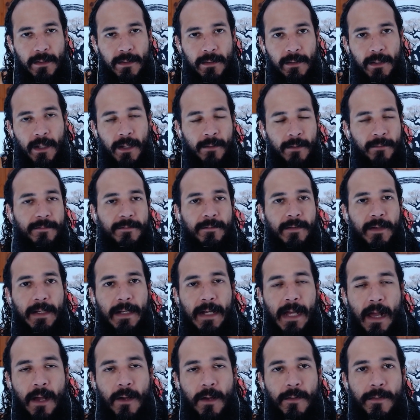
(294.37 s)
love and
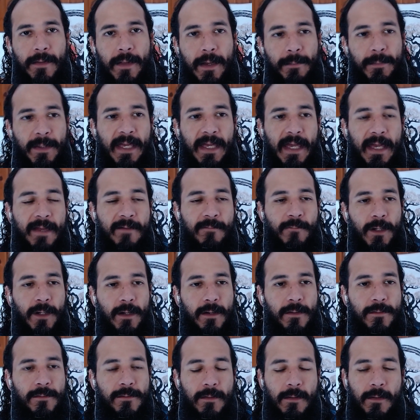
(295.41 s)
how they behave with
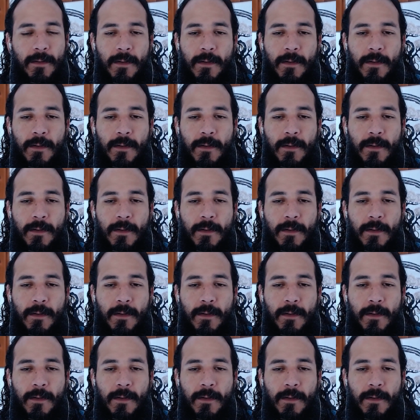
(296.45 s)
us.